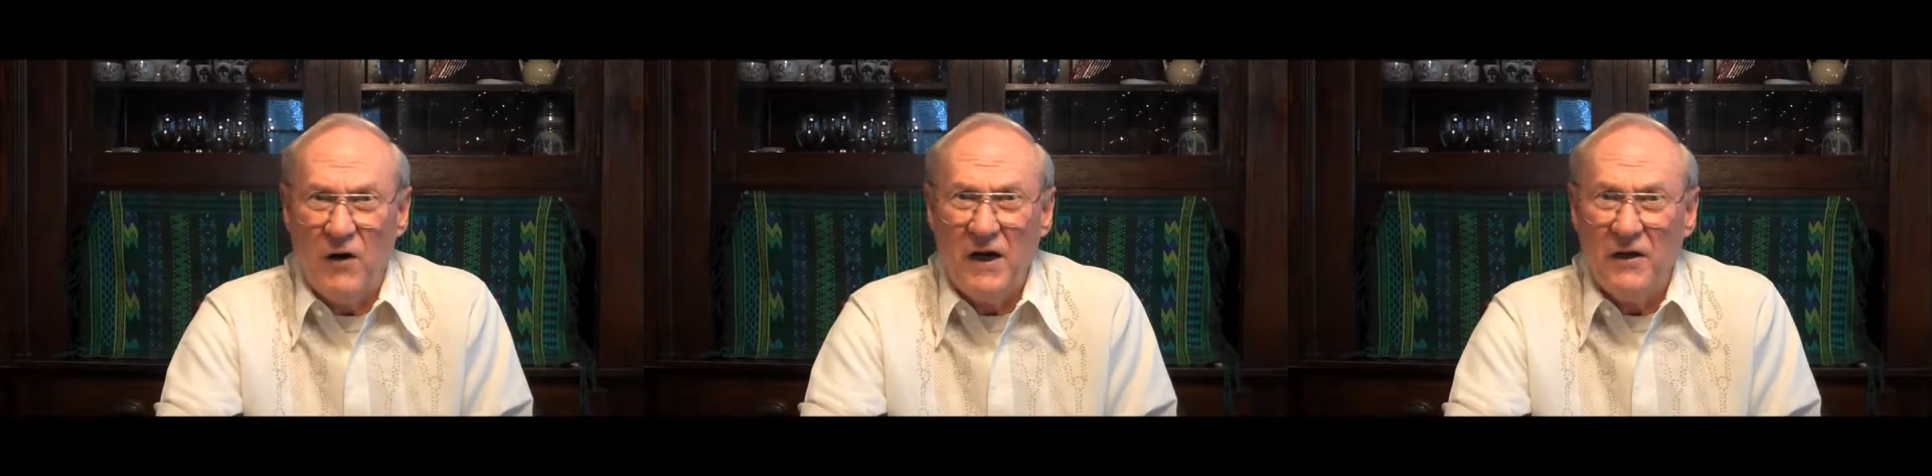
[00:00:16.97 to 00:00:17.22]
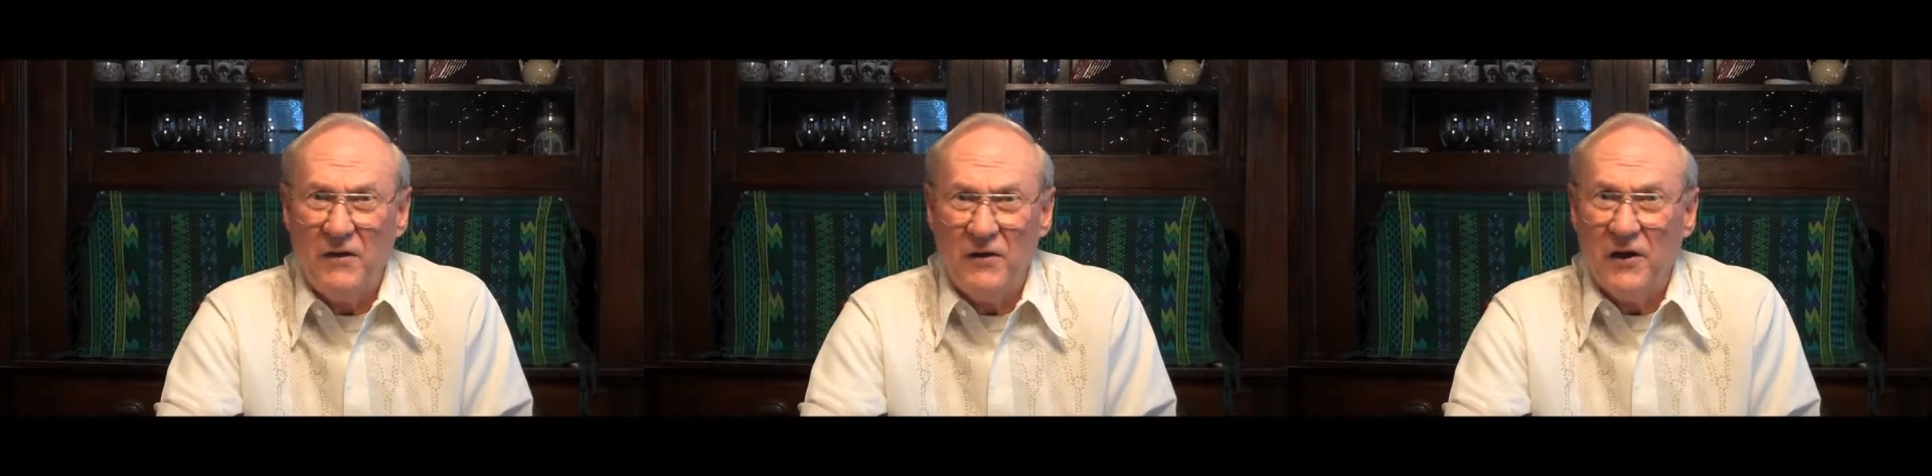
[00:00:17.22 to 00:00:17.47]

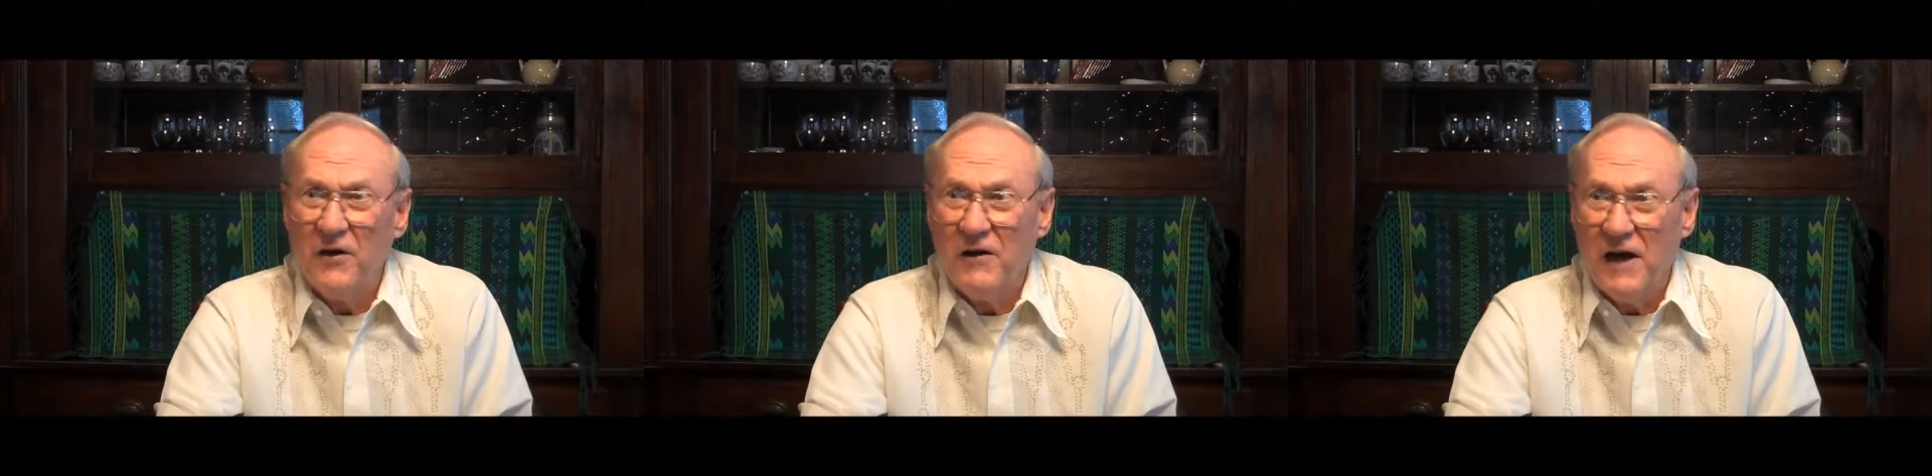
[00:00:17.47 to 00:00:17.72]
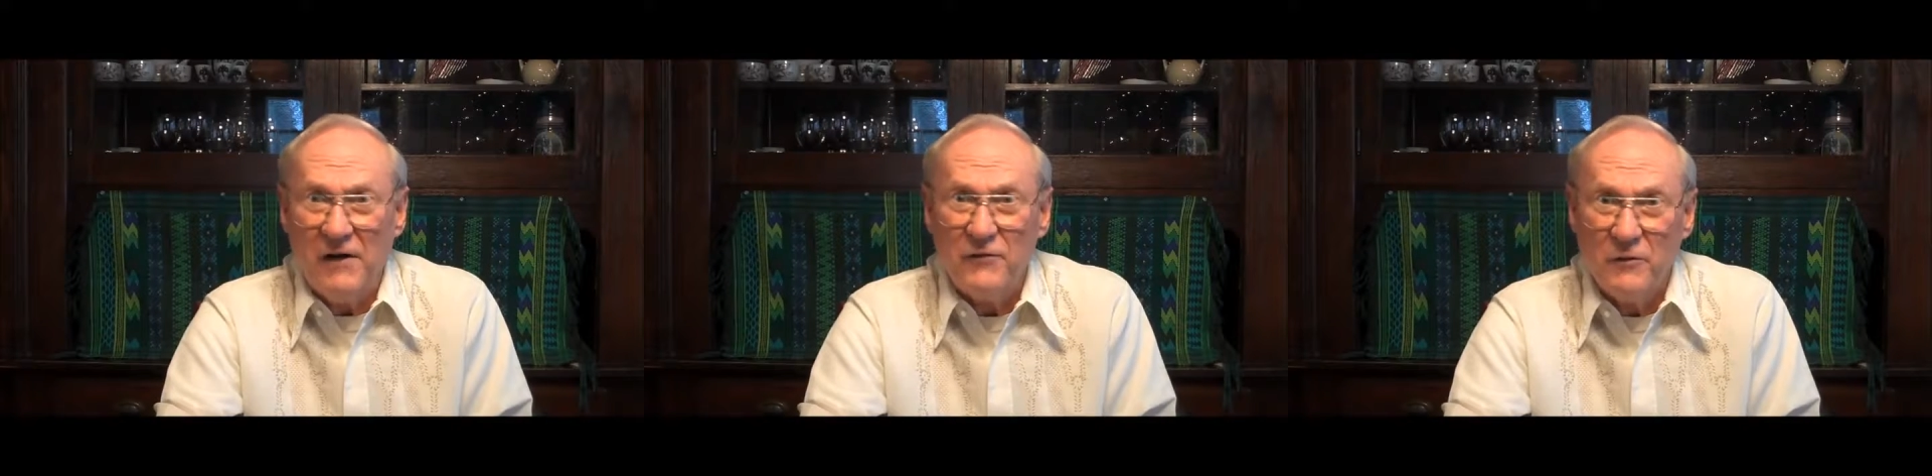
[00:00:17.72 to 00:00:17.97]
while
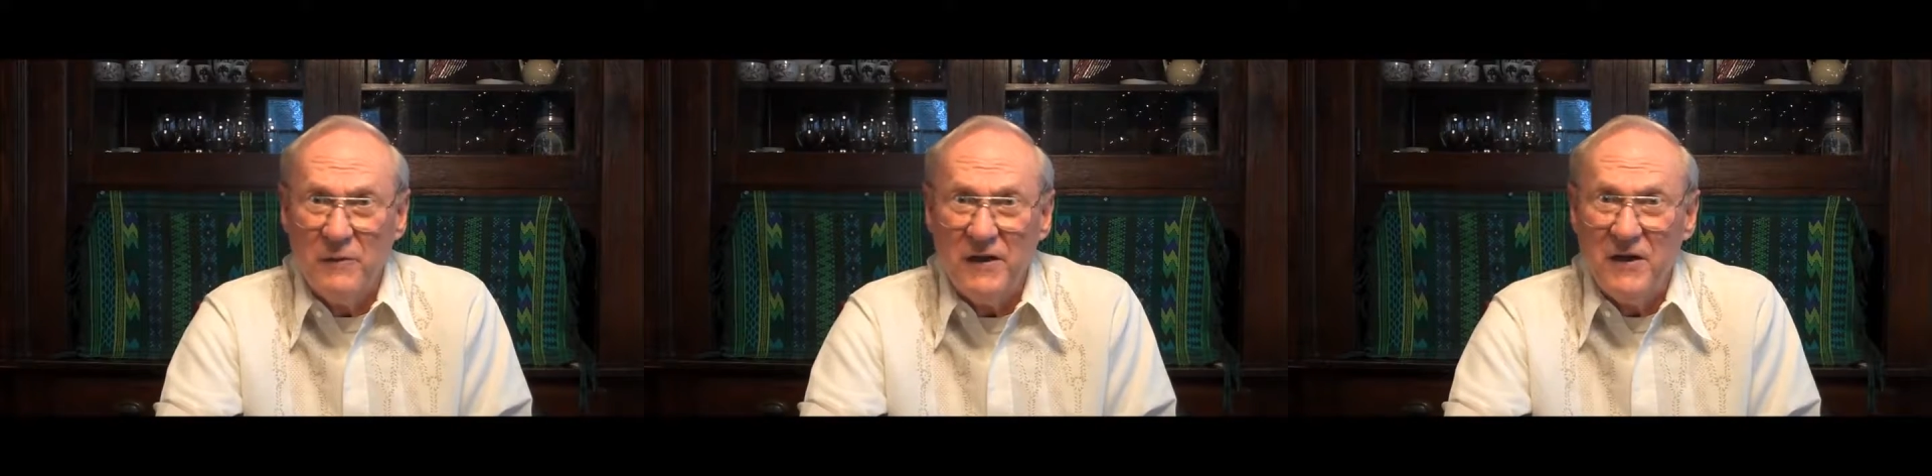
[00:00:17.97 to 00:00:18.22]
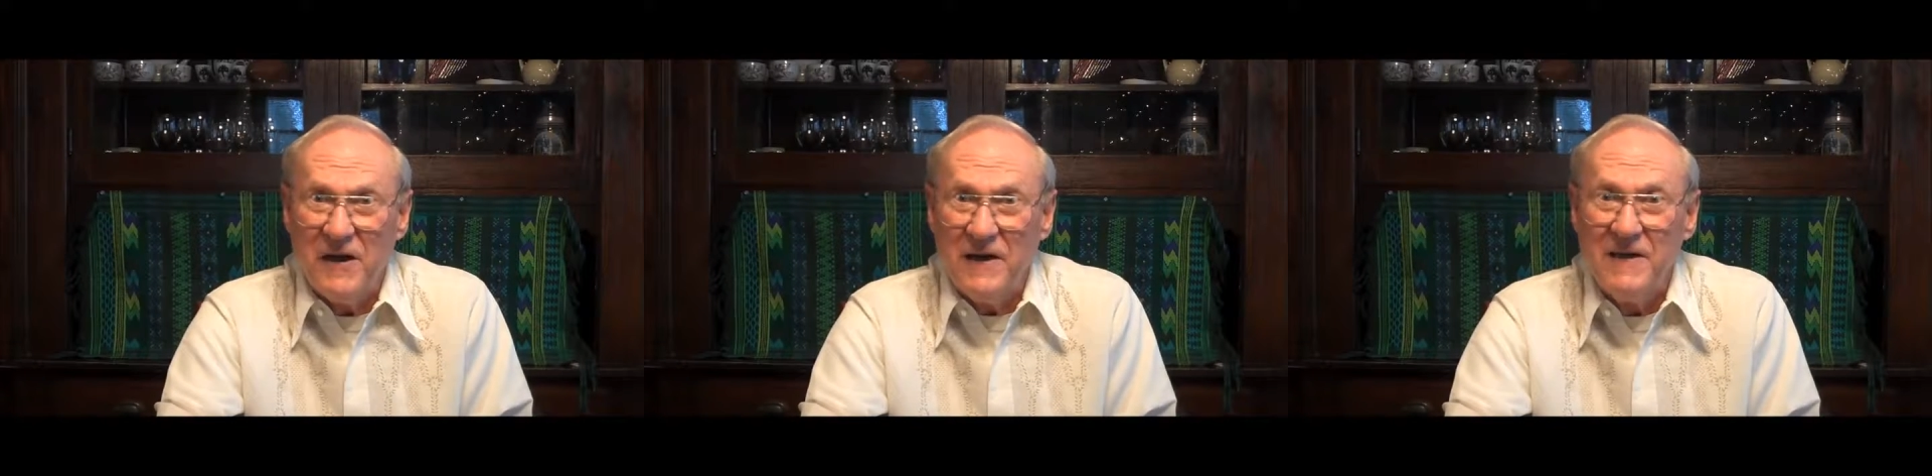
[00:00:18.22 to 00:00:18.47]
there after
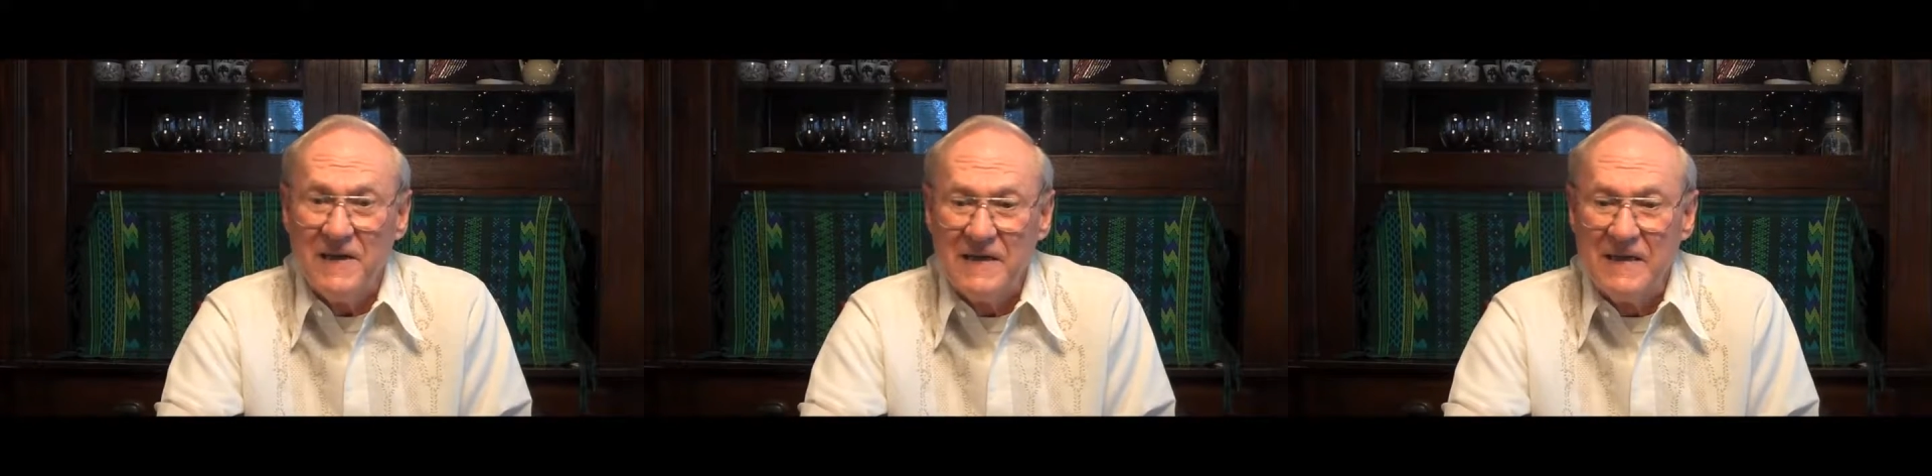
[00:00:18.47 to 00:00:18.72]
midnight